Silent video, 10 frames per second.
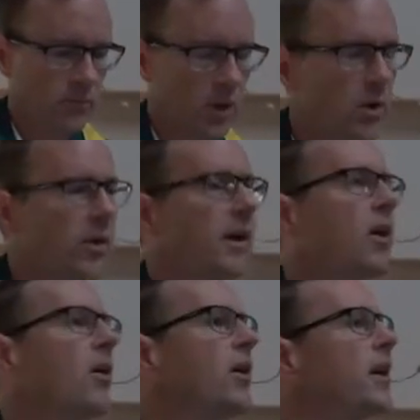Or that
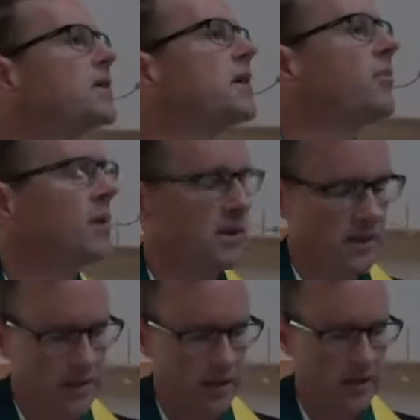God has something to
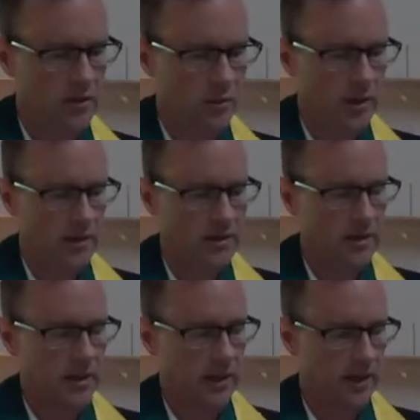say to us
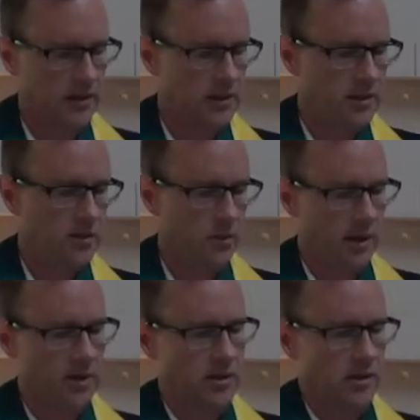and our
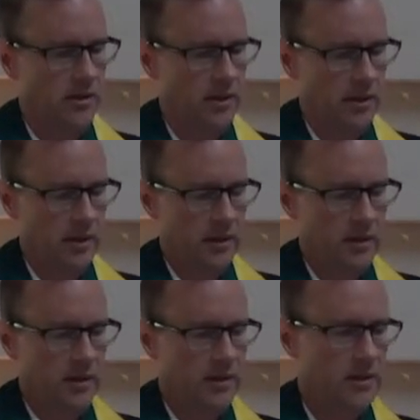situation
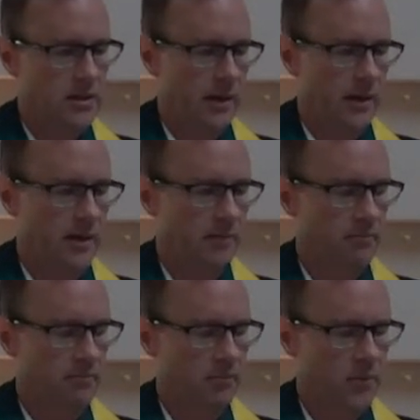this day
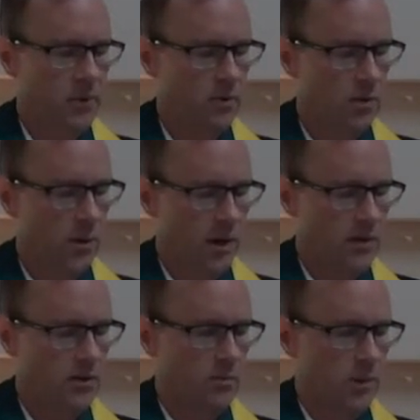through
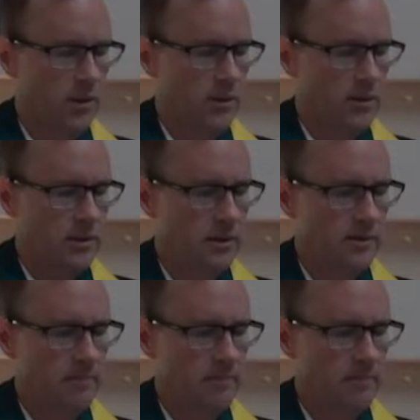ancient words.